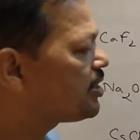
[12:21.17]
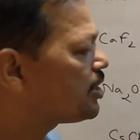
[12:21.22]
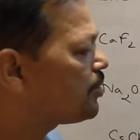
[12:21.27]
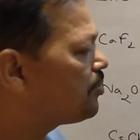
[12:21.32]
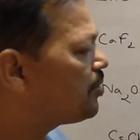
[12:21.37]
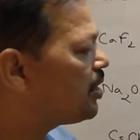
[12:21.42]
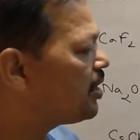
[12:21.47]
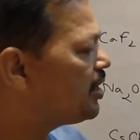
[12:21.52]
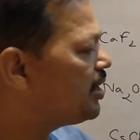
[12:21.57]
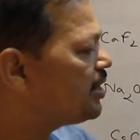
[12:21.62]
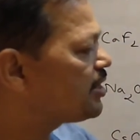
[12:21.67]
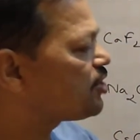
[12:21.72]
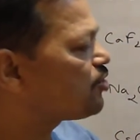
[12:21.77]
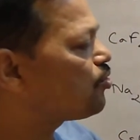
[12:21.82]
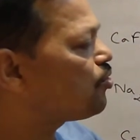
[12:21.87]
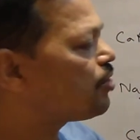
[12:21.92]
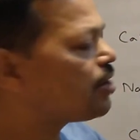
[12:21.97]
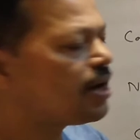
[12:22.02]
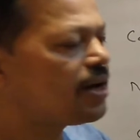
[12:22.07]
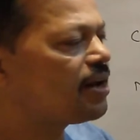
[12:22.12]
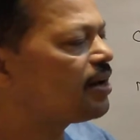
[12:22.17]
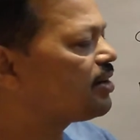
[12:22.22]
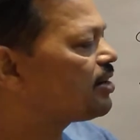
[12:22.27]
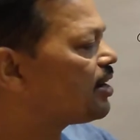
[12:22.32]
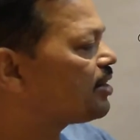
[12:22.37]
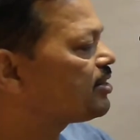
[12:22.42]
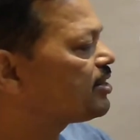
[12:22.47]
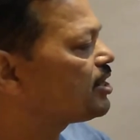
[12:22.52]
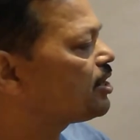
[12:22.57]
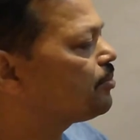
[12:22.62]
Similarly, each chloride ion
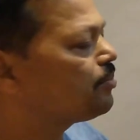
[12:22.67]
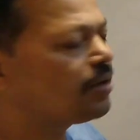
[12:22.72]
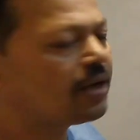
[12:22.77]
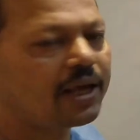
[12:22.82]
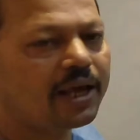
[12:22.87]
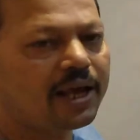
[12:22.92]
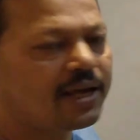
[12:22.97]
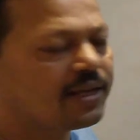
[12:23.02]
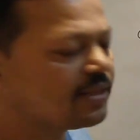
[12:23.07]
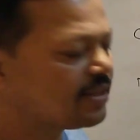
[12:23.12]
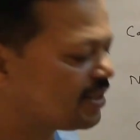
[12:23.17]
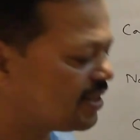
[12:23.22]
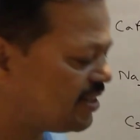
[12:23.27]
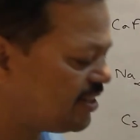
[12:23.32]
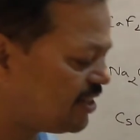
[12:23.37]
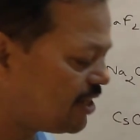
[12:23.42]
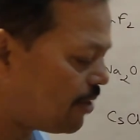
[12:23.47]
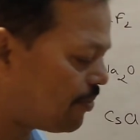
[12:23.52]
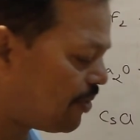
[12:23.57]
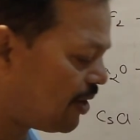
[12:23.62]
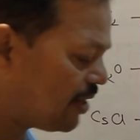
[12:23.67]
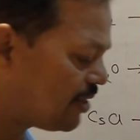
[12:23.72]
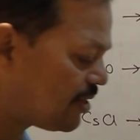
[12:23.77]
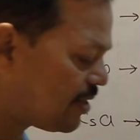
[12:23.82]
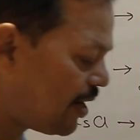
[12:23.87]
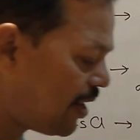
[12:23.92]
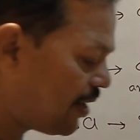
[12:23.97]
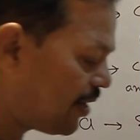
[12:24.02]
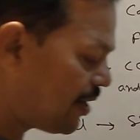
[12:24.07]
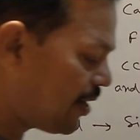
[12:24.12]
touching by 8 cesium ions,
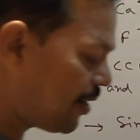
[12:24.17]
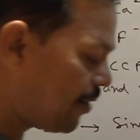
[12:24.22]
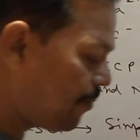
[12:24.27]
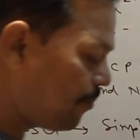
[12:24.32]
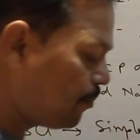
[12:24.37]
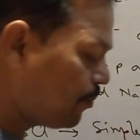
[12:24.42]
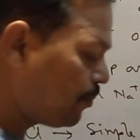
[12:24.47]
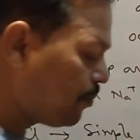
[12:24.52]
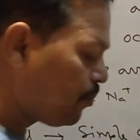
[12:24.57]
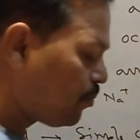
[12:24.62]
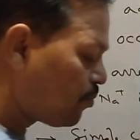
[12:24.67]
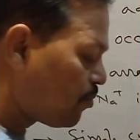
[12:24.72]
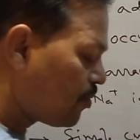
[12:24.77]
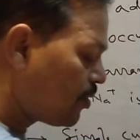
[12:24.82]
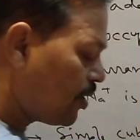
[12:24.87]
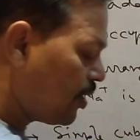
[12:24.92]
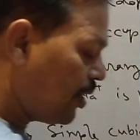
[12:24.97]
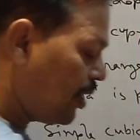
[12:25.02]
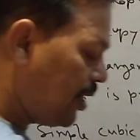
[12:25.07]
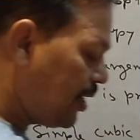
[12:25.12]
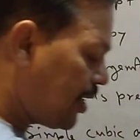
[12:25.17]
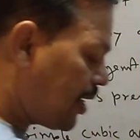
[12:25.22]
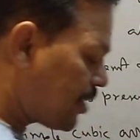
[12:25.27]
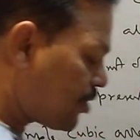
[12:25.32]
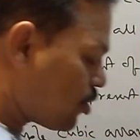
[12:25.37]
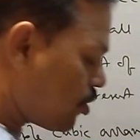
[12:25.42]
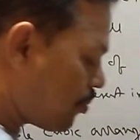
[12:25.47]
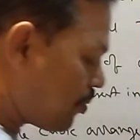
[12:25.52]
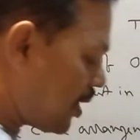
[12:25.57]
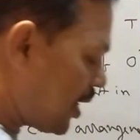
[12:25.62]
like that. In case
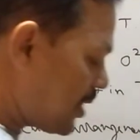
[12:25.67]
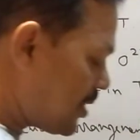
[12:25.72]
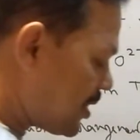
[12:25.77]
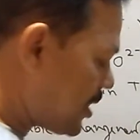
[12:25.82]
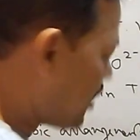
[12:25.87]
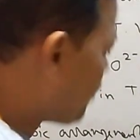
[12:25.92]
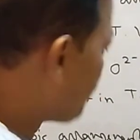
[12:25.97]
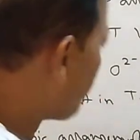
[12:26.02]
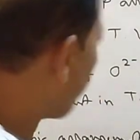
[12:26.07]
of calcium